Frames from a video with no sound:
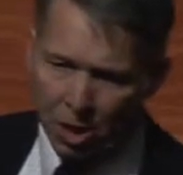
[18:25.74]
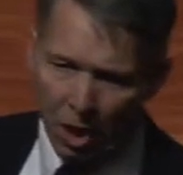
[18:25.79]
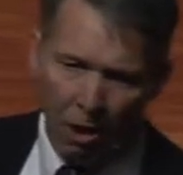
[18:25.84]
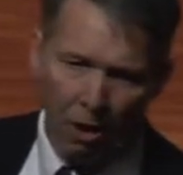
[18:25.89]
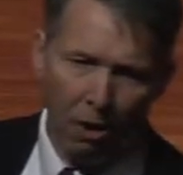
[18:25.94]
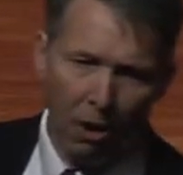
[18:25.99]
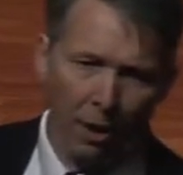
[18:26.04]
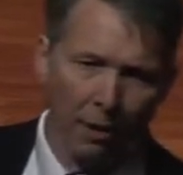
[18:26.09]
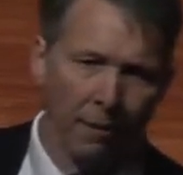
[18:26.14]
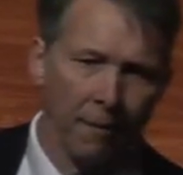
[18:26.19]

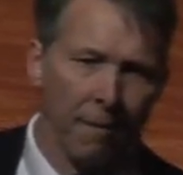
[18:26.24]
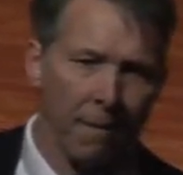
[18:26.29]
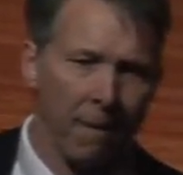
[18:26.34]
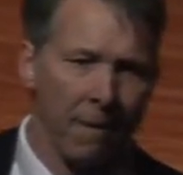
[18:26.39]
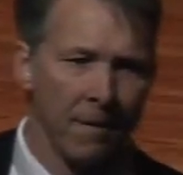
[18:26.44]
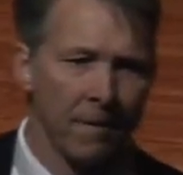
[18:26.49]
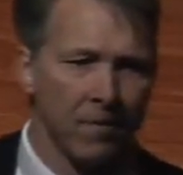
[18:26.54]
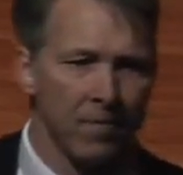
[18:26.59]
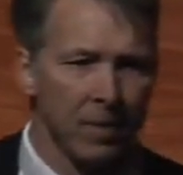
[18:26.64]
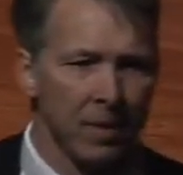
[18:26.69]
gone,
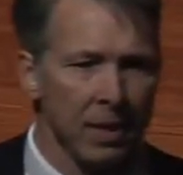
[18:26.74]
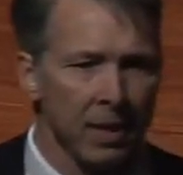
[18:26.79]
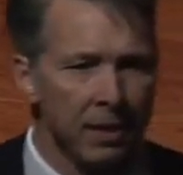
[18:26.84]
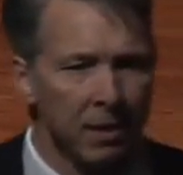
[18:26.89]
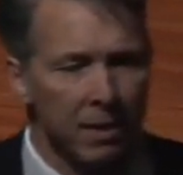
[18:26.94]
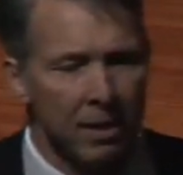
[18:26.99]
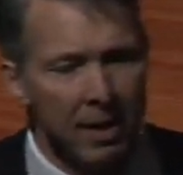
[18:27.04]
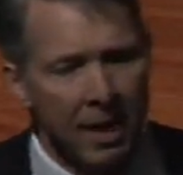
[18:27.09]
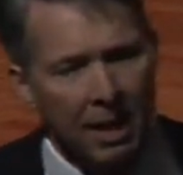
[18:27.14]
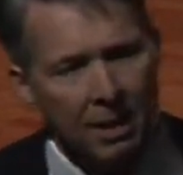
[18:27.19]

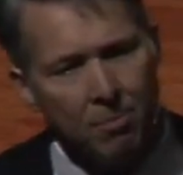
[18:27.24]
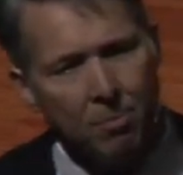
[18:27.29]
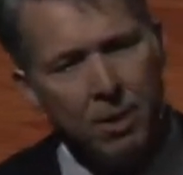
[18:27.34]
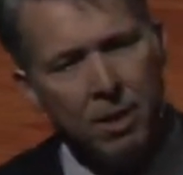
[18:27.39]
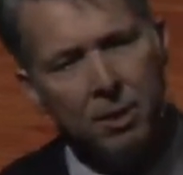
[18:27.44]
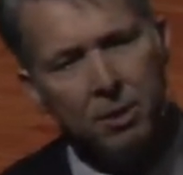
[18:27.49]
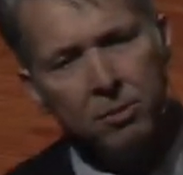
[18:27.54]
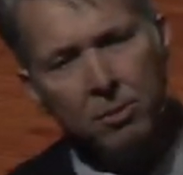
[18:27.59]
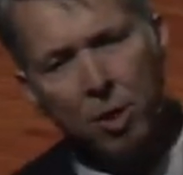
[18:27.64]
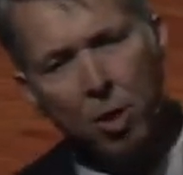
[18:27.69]
had
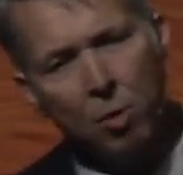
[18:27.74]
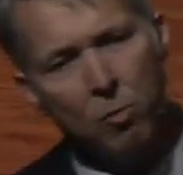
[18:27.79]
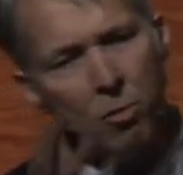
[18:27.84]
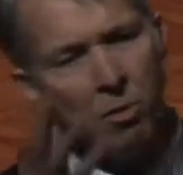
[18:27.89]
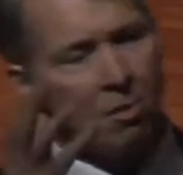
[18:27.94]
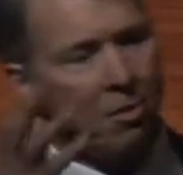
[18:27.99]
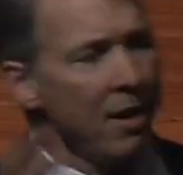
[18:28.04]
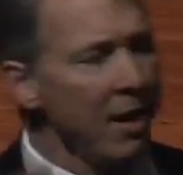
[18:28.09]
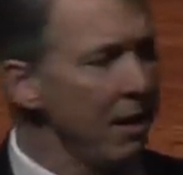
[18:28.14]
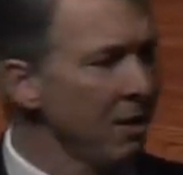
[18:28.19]
been over
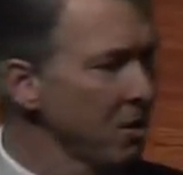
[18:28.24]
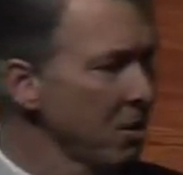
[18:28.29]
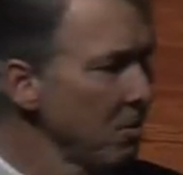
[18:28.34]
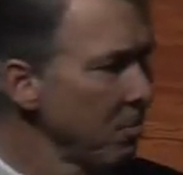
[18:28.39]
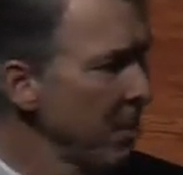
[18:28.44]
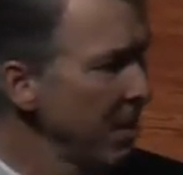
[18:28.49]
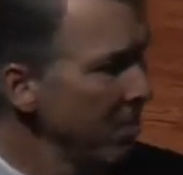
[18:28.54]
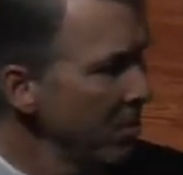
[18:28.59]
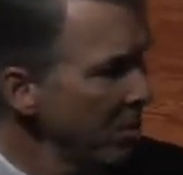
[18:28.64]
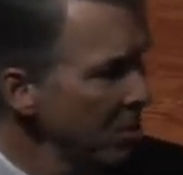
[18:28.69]
a thousand
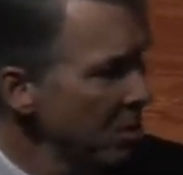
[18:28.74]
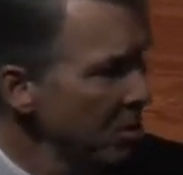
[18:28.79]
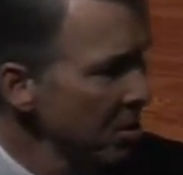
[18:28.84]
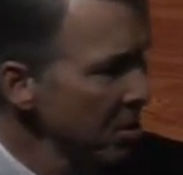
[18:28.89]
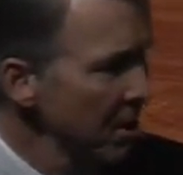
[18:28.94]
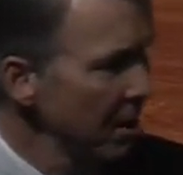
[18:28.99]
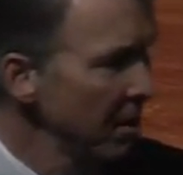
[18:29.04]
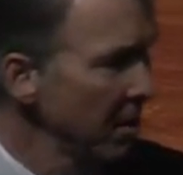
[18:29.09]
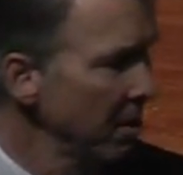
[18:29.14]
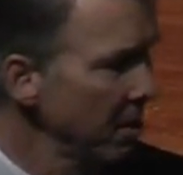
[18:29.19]
members
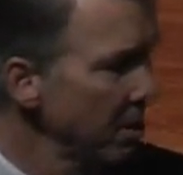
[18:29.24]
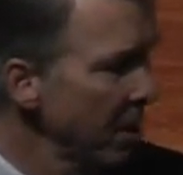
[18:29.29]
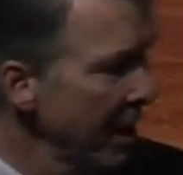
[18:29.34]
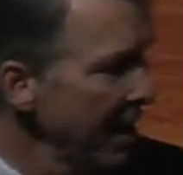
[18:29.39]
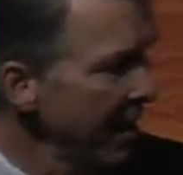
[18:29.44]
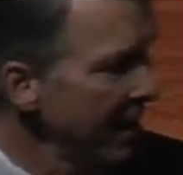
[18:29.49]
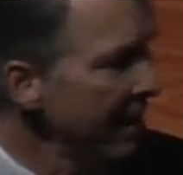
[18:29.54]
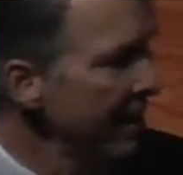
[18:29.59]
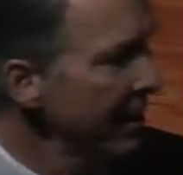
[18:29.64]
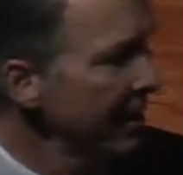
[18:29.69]
in its
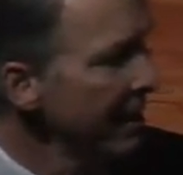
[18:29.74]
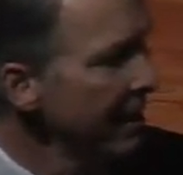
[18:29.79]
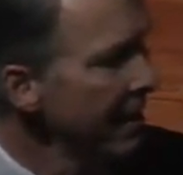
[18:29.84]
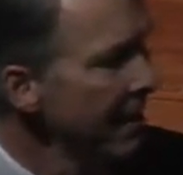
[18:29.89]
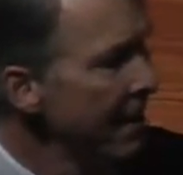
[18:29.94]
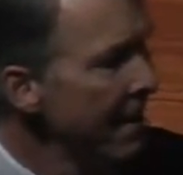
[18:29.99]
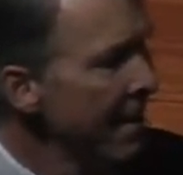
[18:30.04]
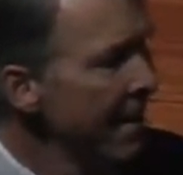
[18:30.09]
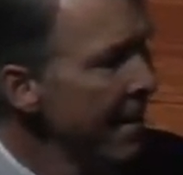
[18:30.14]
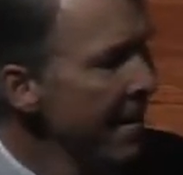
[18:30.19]
heyday.
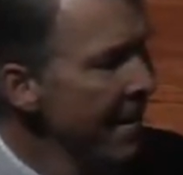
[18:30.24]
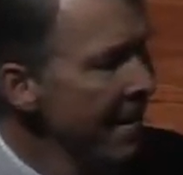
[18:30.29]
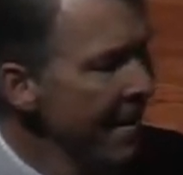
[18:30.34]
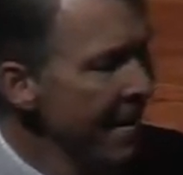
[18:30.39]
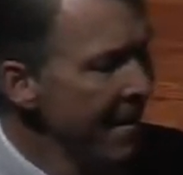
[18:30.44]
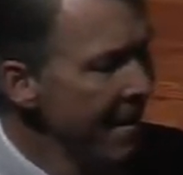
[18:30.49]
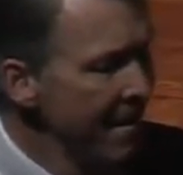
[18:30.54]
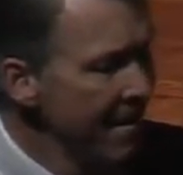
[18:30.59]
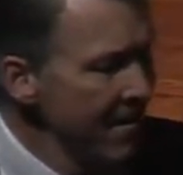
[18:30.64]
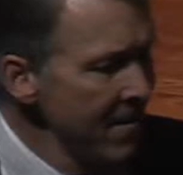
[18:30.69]

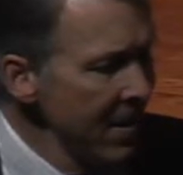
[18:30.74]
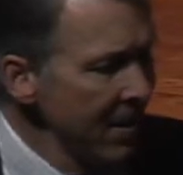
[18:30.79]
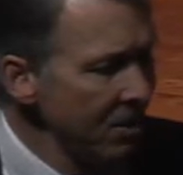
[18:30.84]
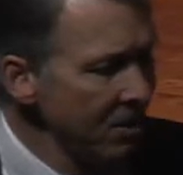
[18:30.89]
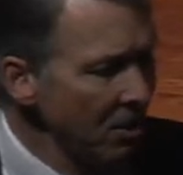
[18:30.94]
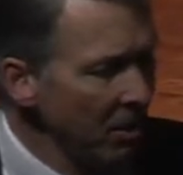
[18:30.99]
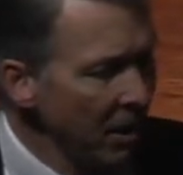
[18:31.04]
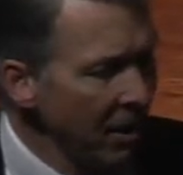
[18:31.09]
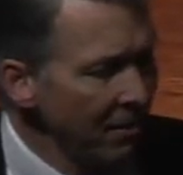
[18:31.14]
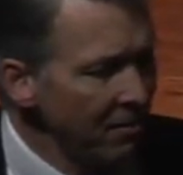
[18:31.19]

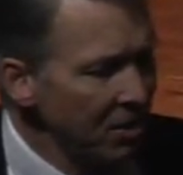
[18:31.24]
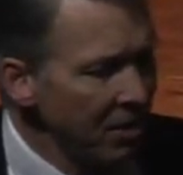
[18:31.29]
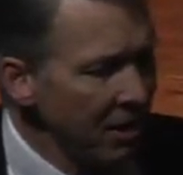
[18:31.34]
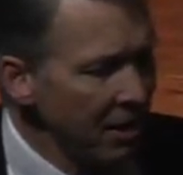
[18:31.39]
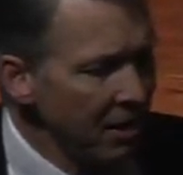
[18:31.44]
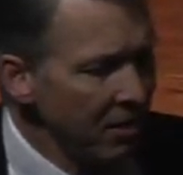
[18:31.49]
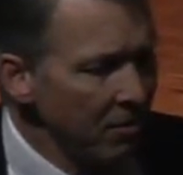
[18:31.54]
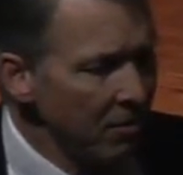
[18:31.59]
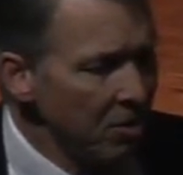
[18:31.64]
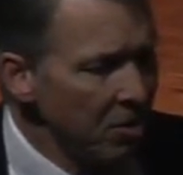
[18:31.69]
It's the life
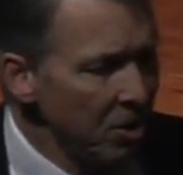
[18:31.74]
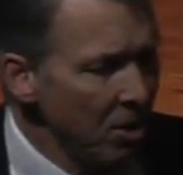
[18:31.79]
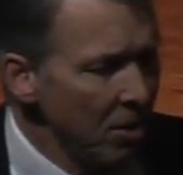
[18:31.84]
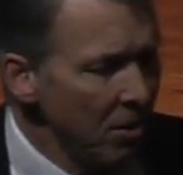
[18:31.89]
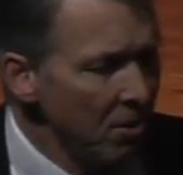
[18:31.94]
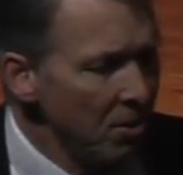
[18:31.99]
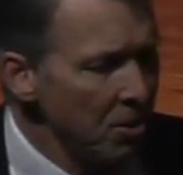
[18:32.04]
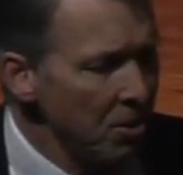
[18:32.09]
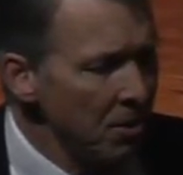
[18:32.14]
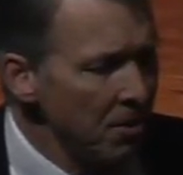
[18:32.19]
cycle of a
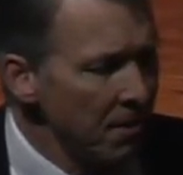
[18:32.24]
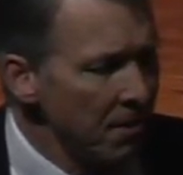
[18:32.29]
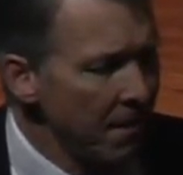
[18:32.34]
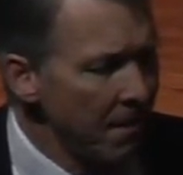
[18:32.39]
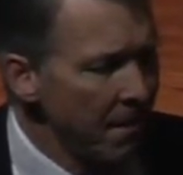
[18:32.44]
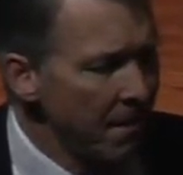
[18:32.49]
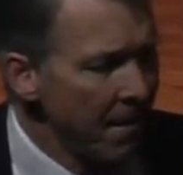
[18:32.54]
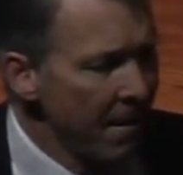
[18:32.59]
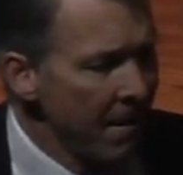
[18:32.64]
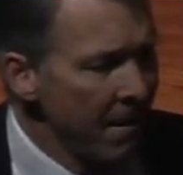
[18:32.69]
church.
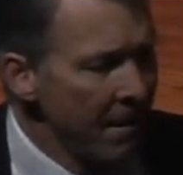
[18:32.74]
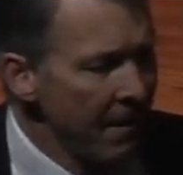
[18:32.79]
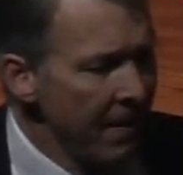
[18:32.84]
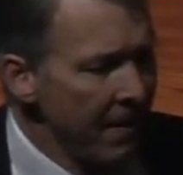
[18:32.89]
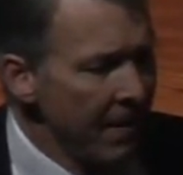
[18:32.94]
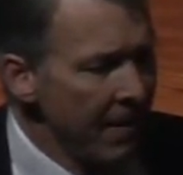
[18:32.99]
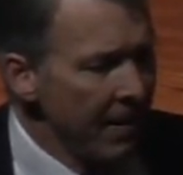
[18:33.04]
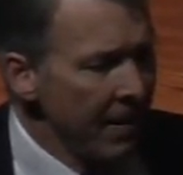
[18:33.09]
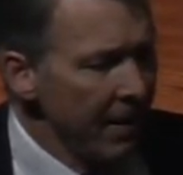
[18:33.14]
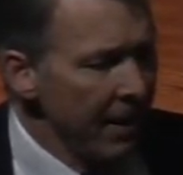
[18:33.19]

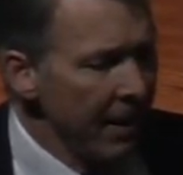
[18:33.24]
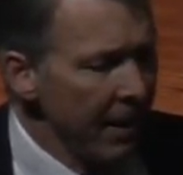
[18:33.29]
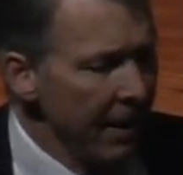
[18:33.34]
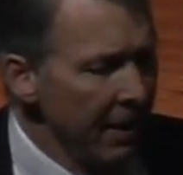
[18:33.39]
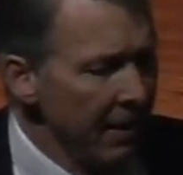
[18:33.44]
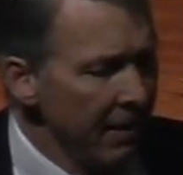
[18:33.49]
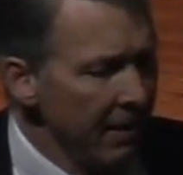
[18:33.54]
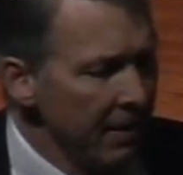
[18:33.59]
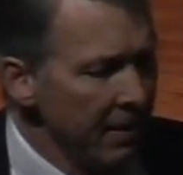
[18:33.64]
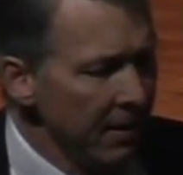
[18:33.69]

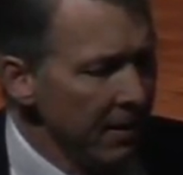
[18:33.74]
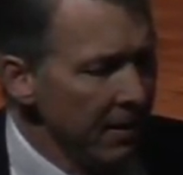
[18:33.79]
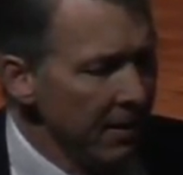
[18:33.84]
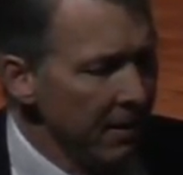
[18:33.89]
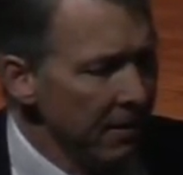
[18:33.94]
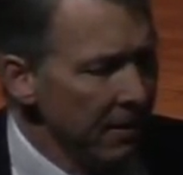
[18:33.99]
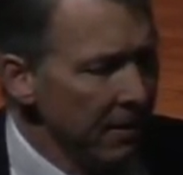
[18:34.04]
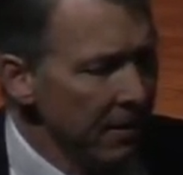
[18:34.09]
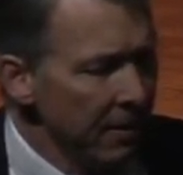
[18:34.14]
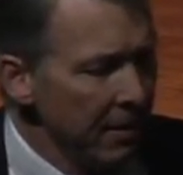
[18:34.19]
And uh,